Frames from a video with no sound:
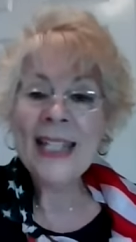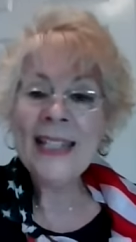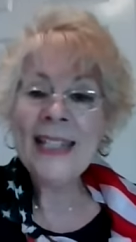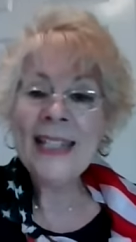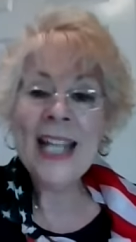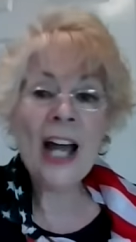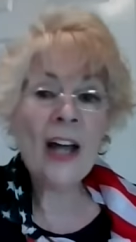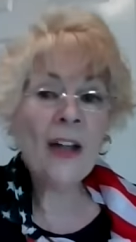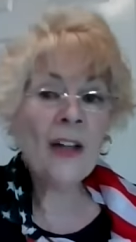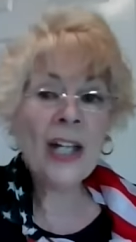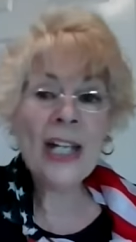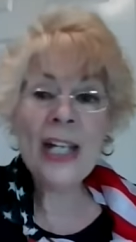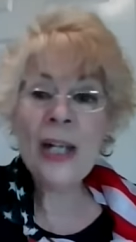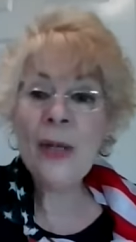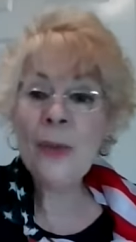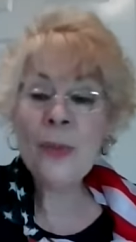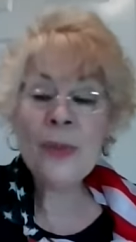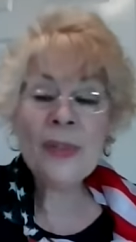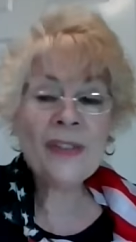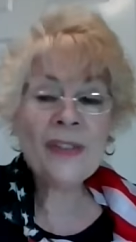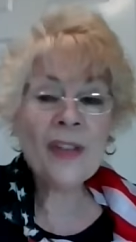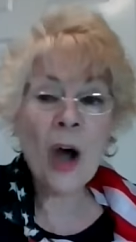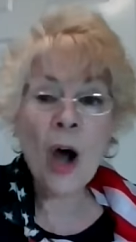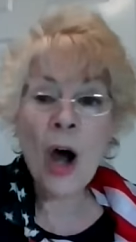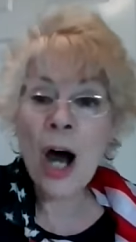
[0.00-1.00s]
Now, it
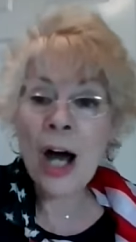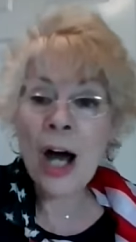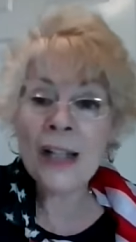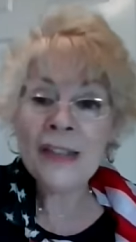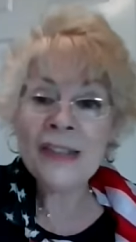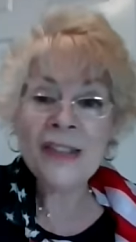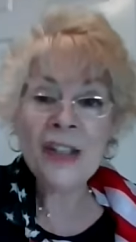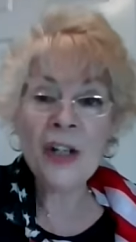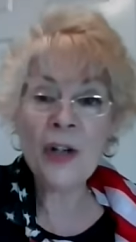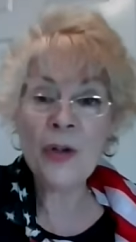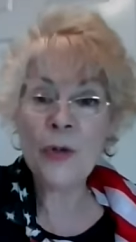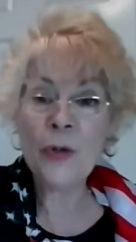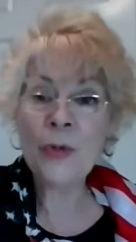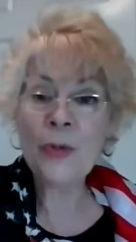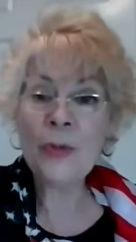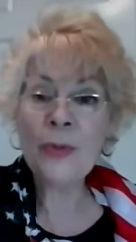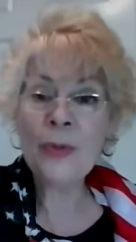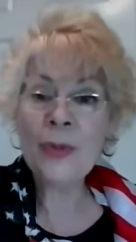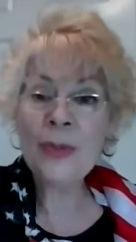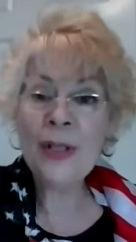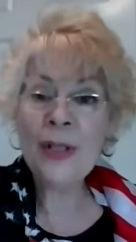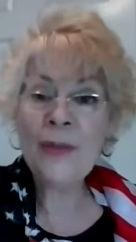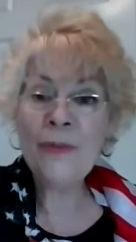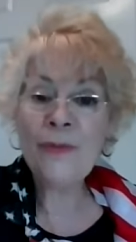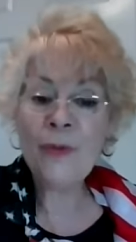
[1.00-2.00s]
was also
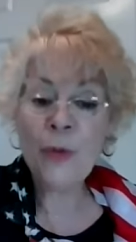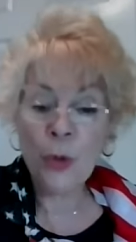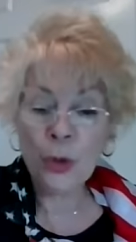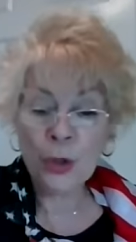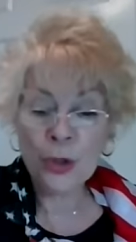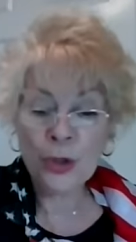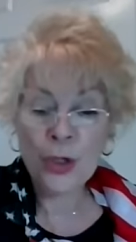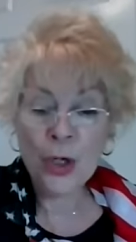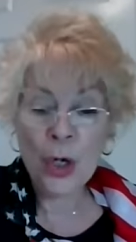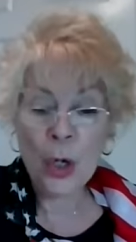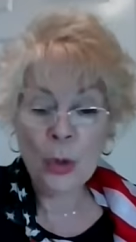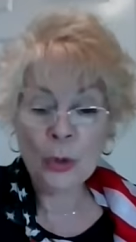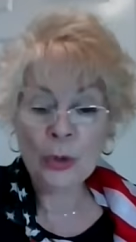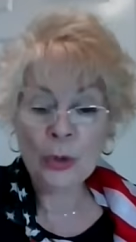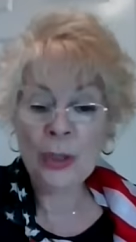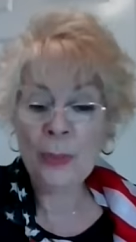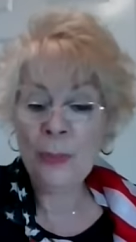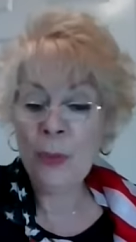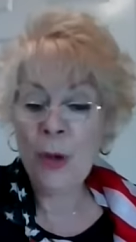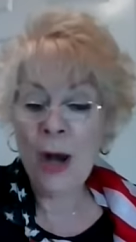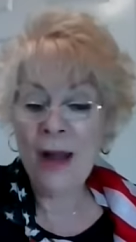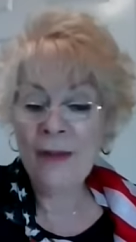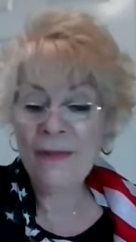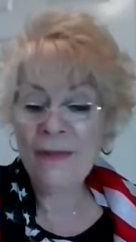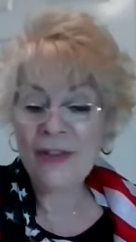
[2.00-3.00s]
foretold
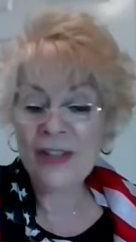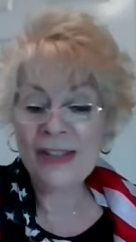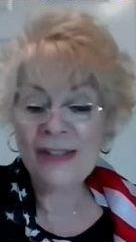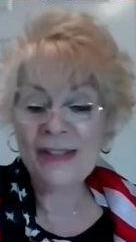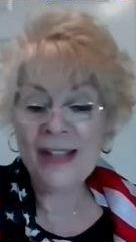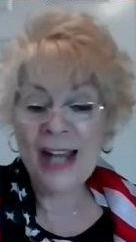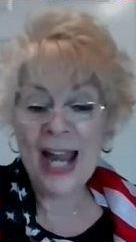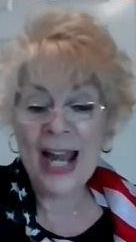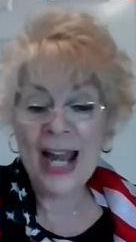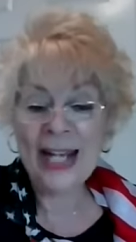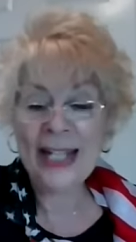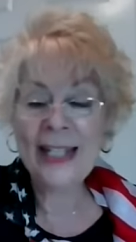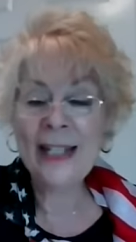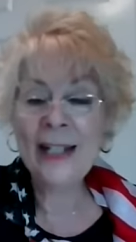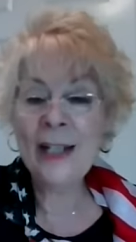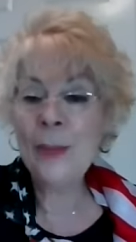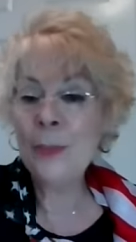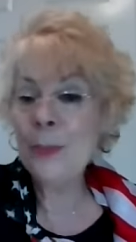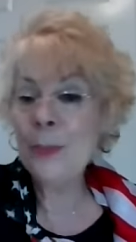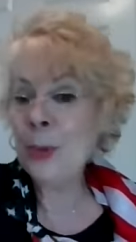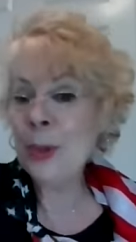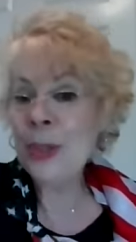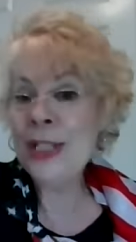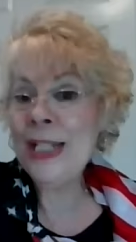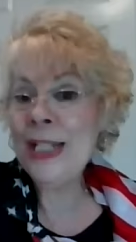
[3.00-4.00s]
and prophesied
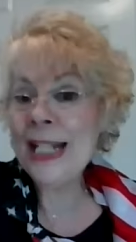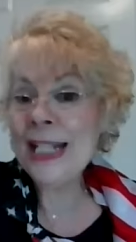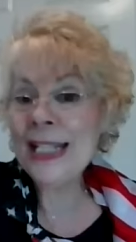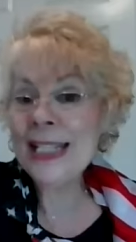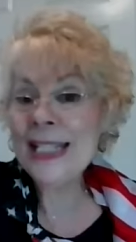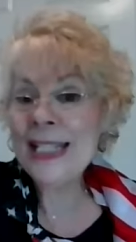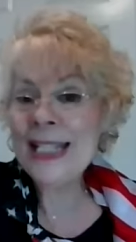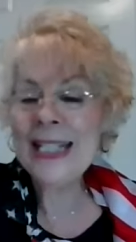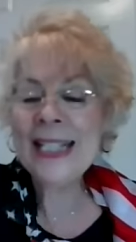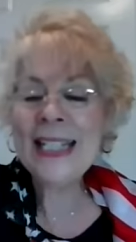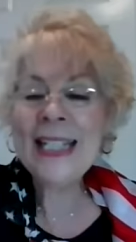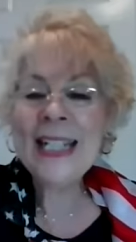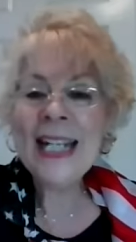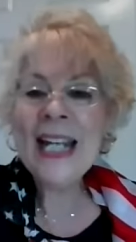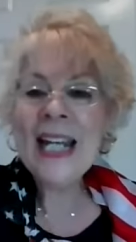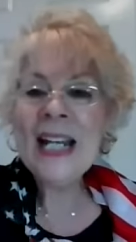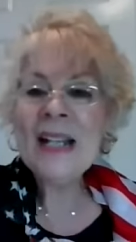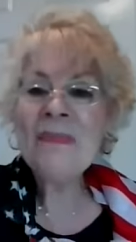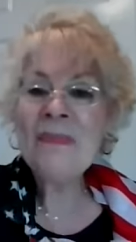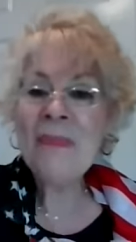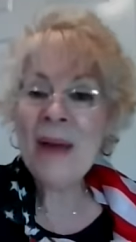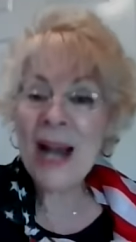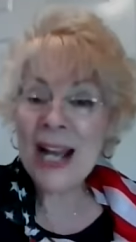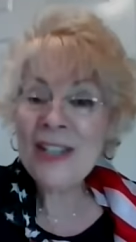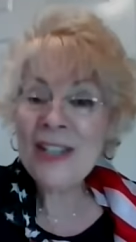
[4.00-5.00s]
predicted
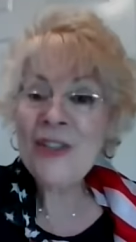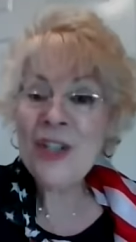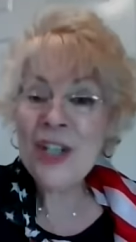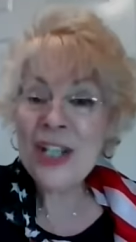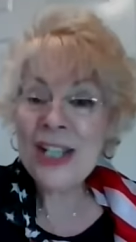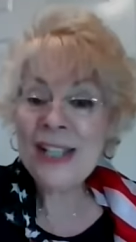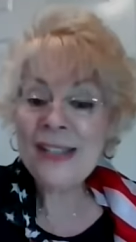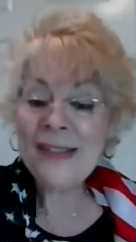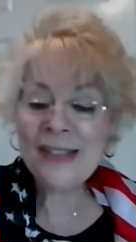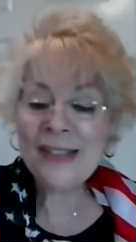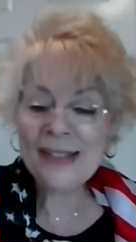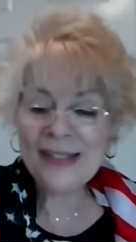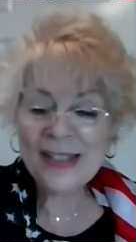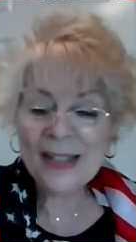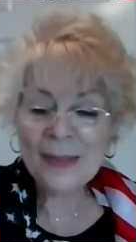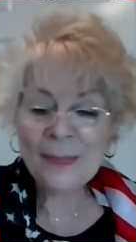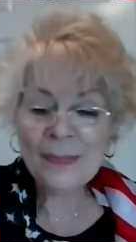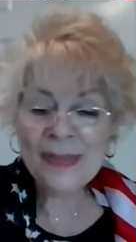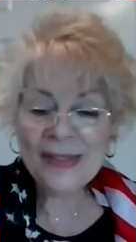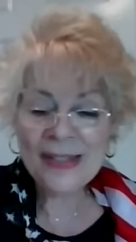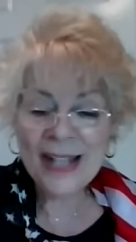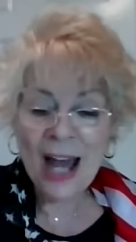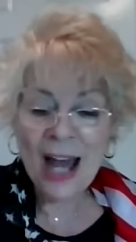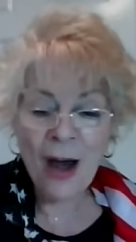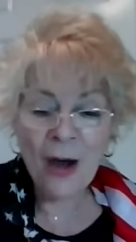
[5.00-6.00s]
by Jesus
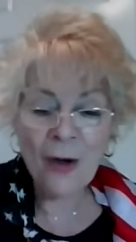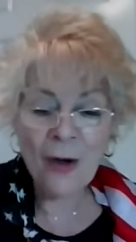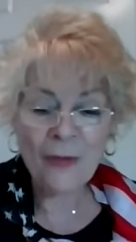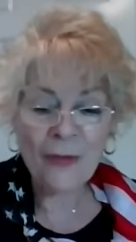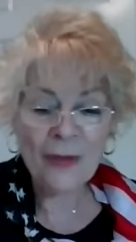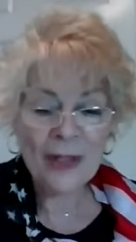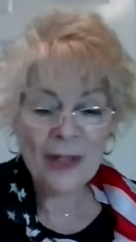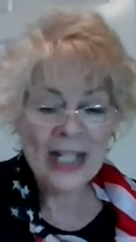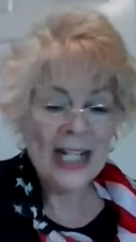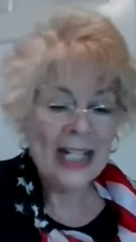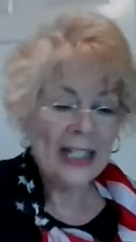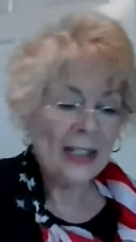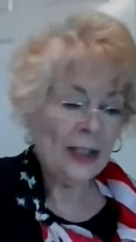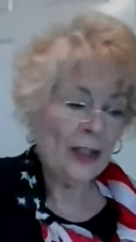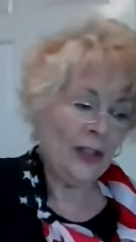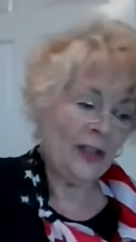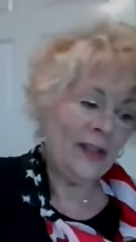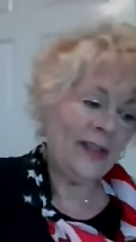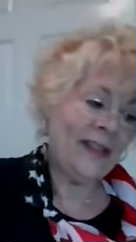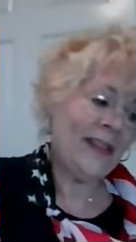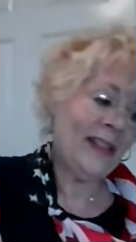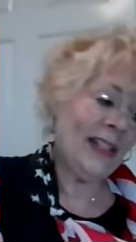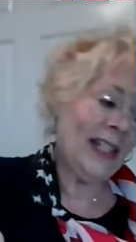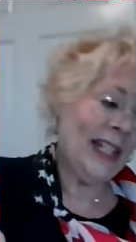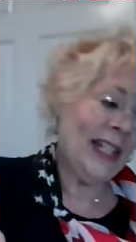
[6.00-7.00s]
himself. Let's,